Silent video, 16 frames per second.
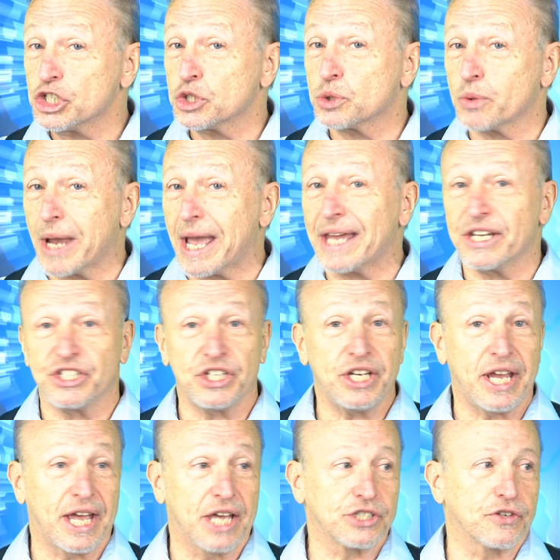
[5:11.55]

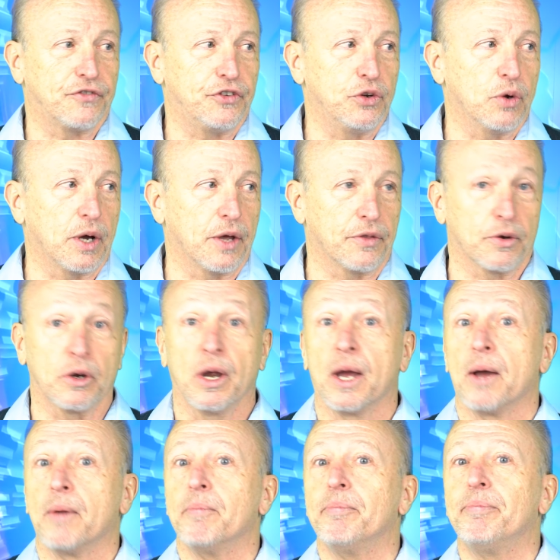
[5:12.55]
strategy has a few other
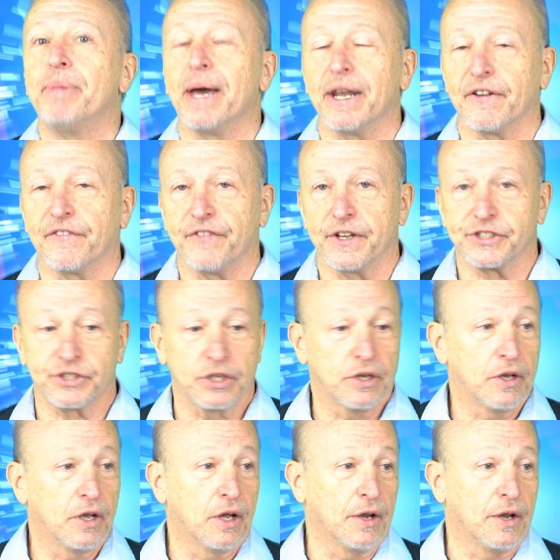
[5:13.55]
benefits.